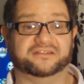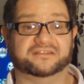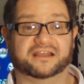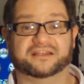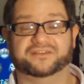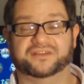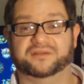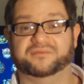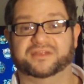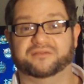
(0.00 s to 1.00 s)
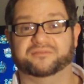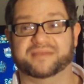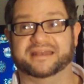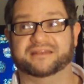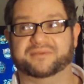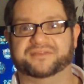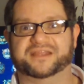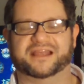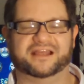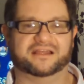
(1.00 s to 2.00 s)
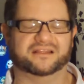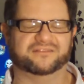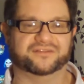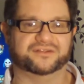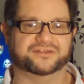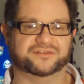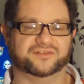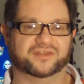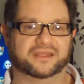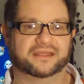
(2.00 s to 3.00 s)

because that concerned themselves mainly with the car versions,